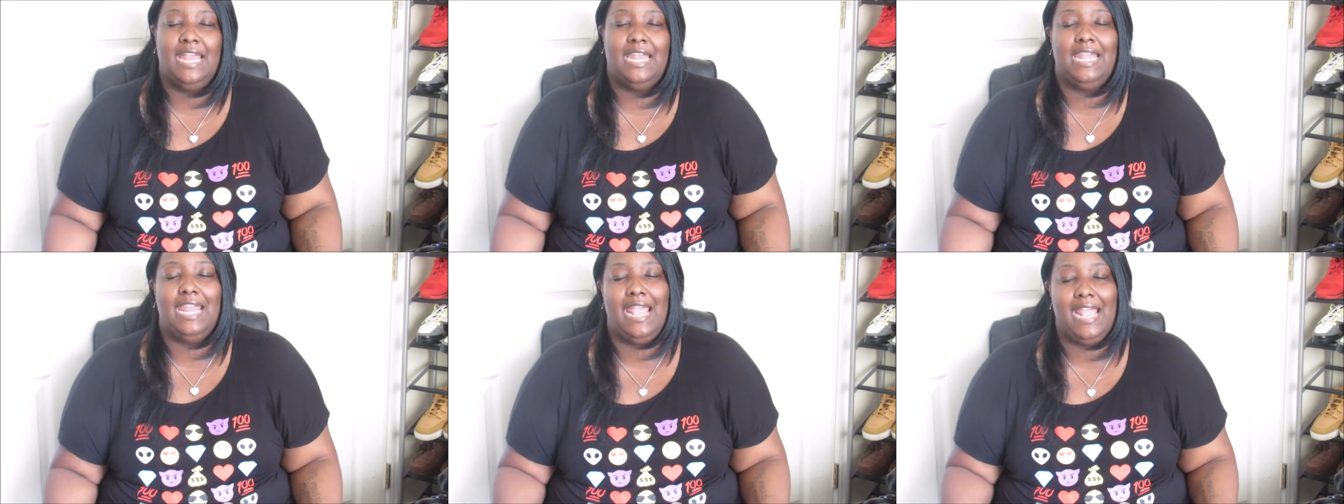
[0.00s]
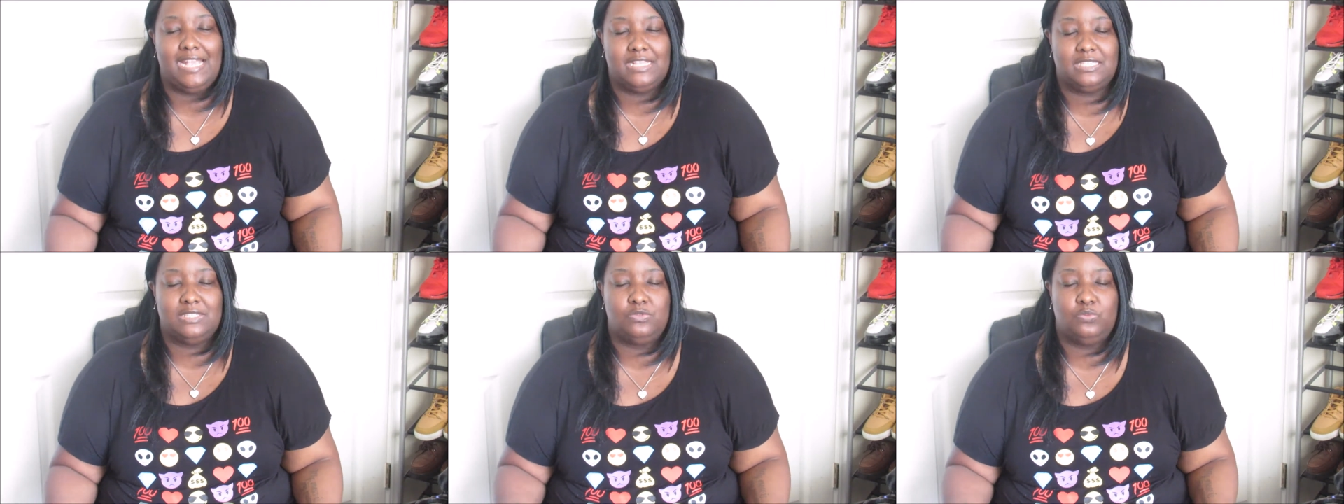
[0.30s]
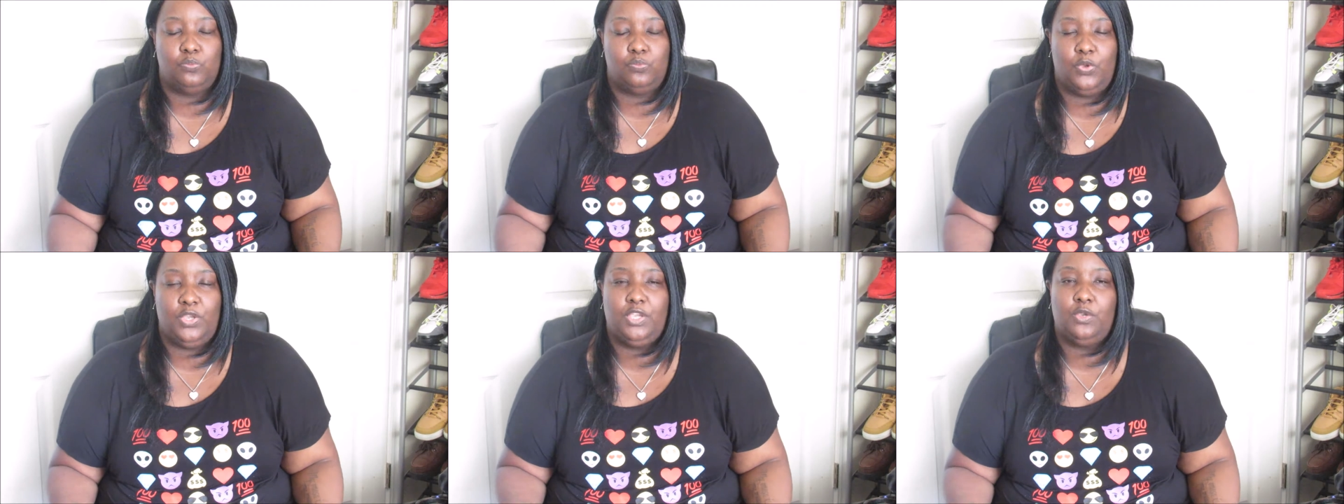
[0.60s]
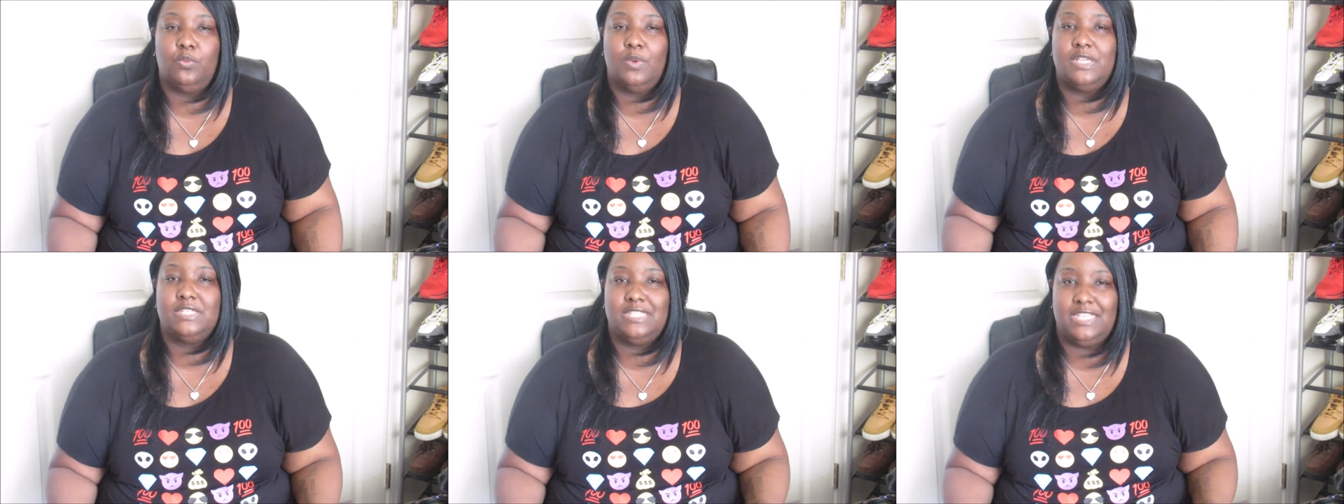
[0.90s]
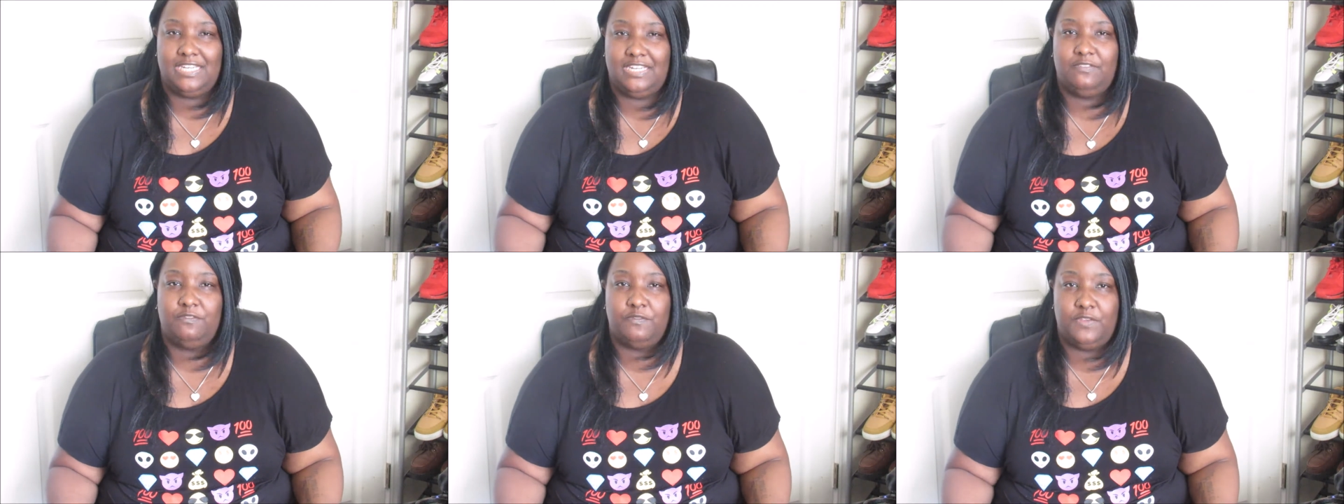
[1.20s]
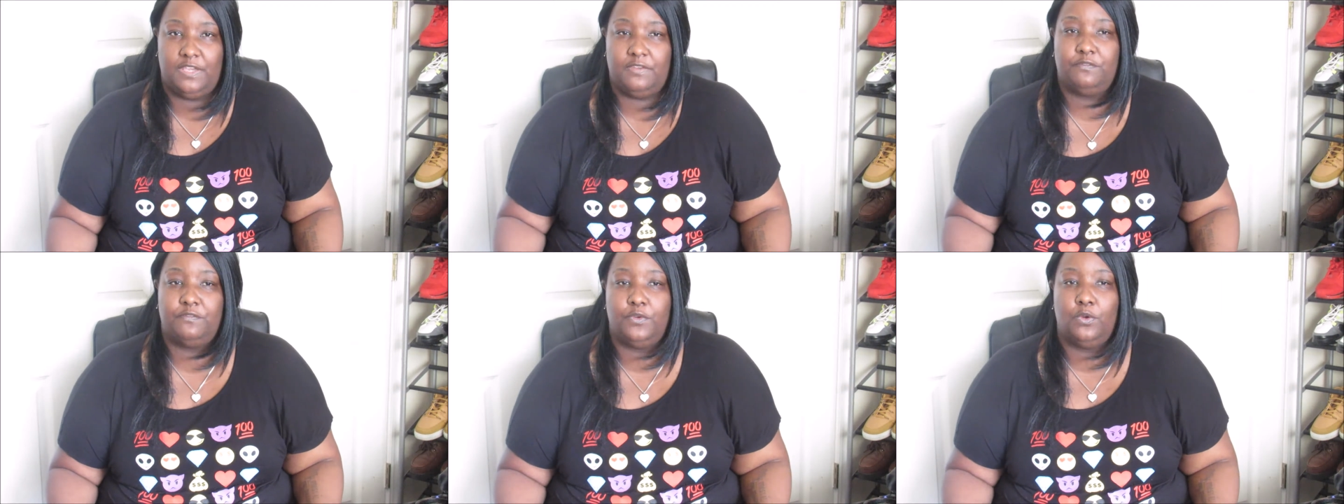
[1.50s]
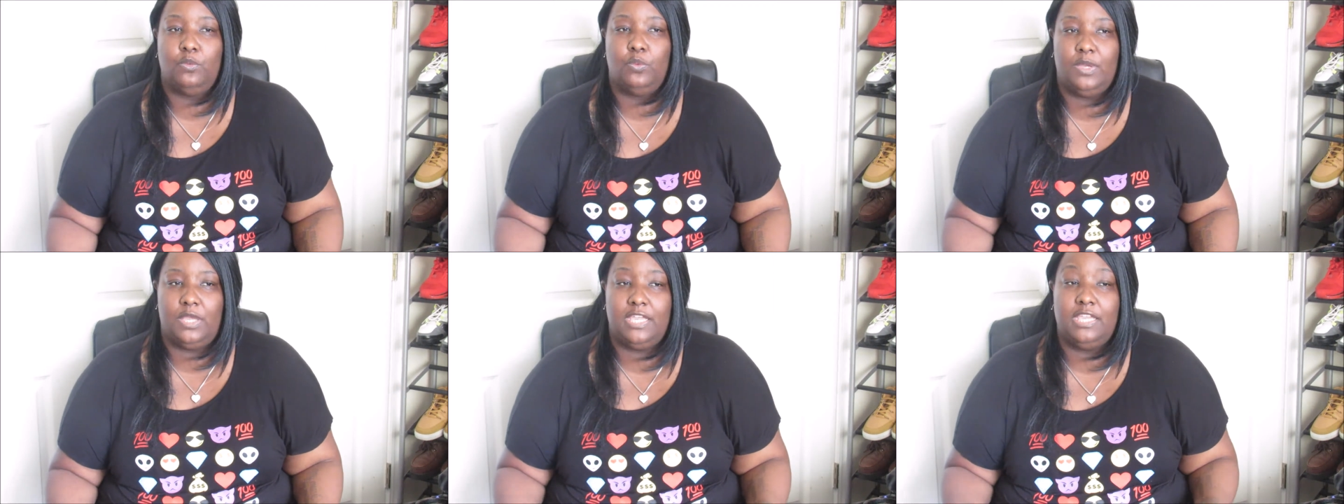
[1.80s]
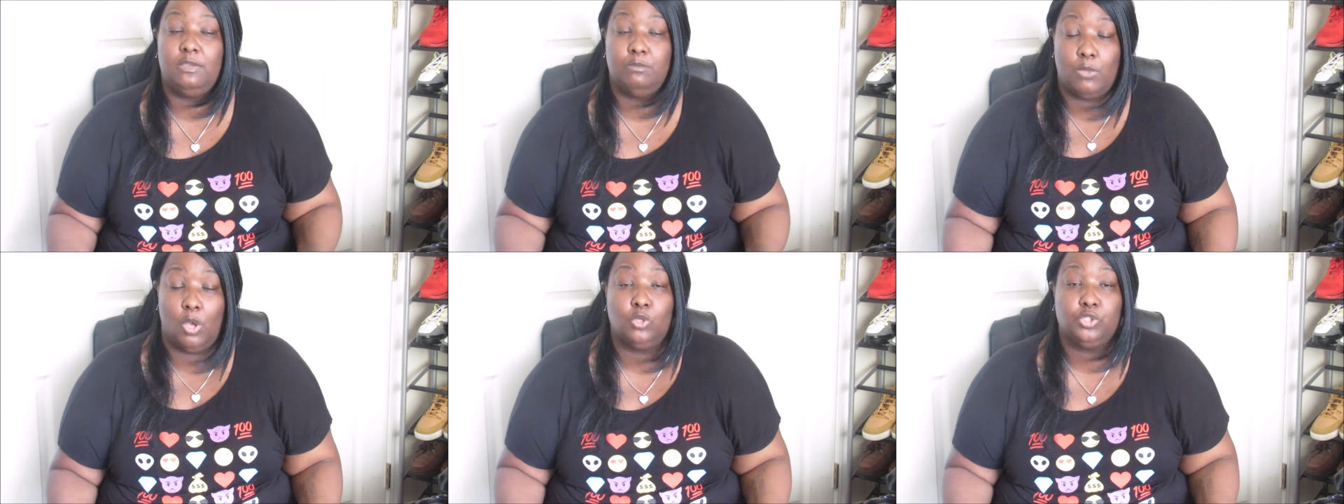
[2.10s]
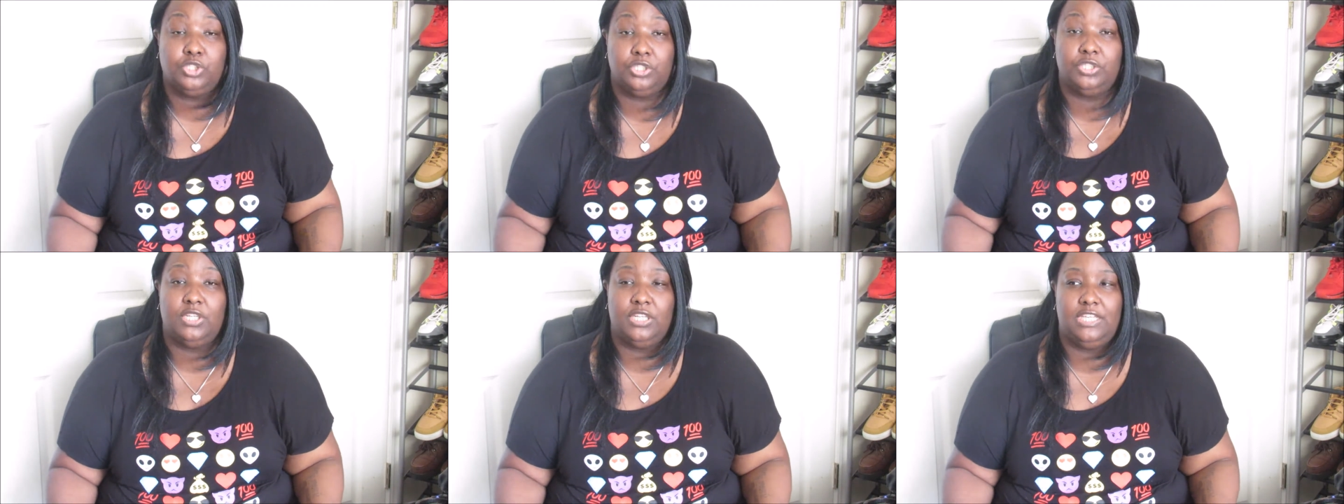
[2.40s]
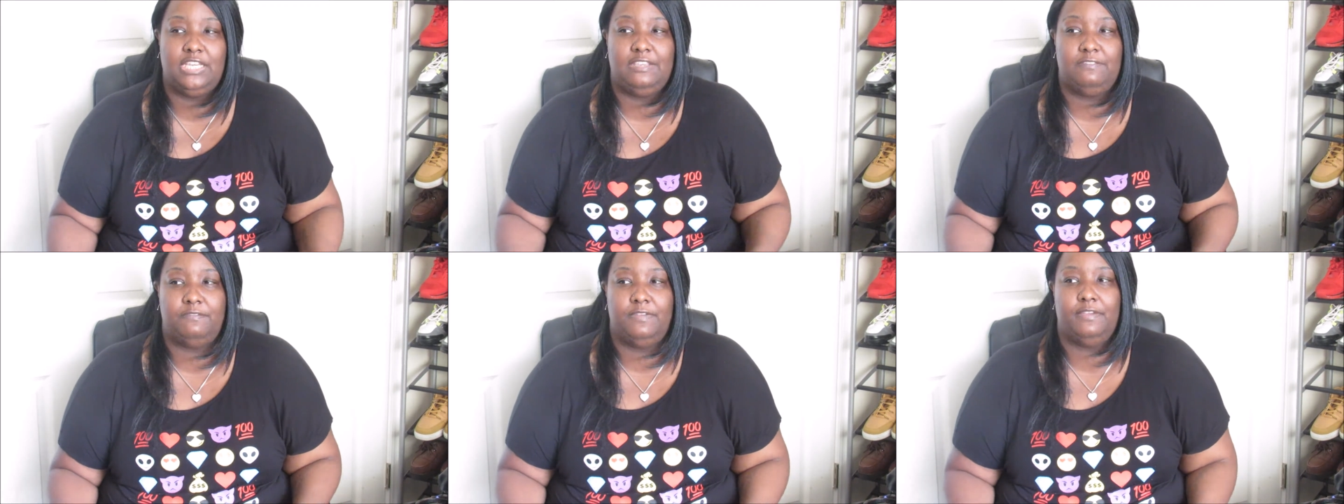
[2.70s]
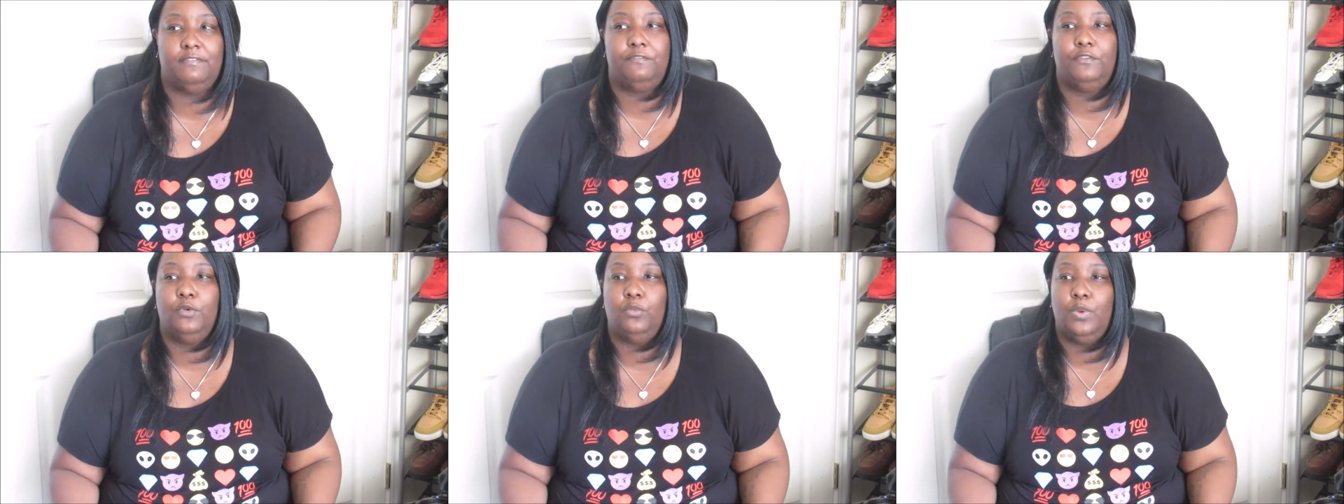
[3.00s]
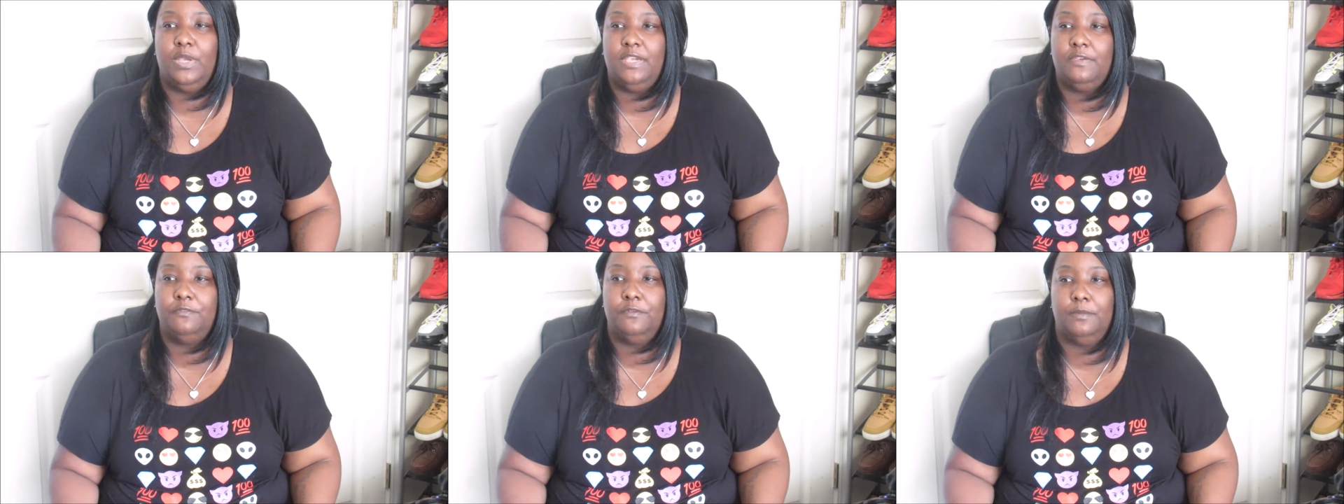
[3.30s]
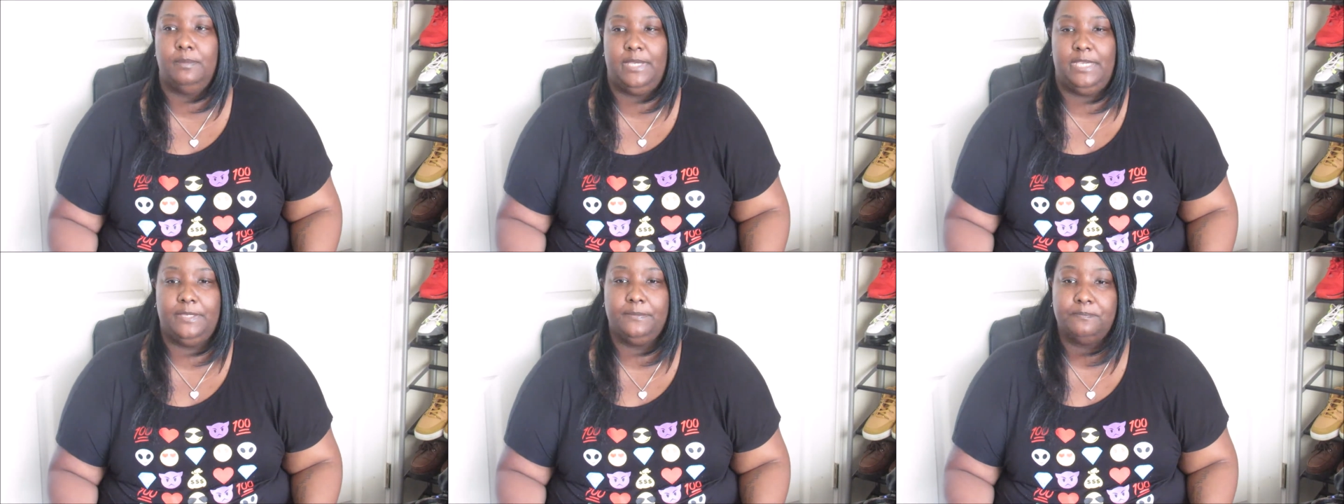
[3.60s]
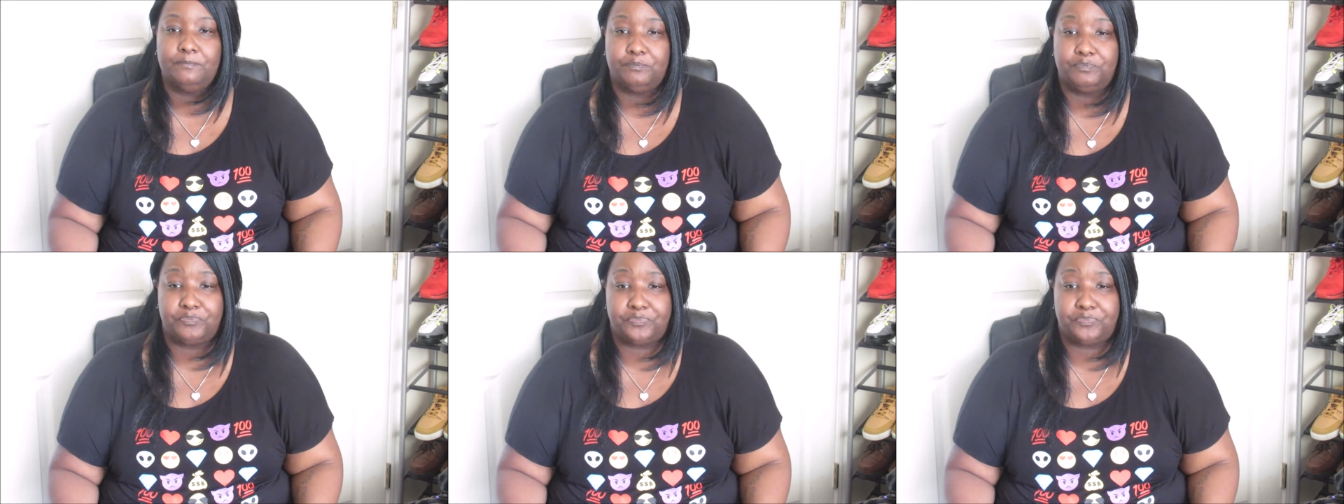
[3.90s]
last week was an emotionally eventful week for me.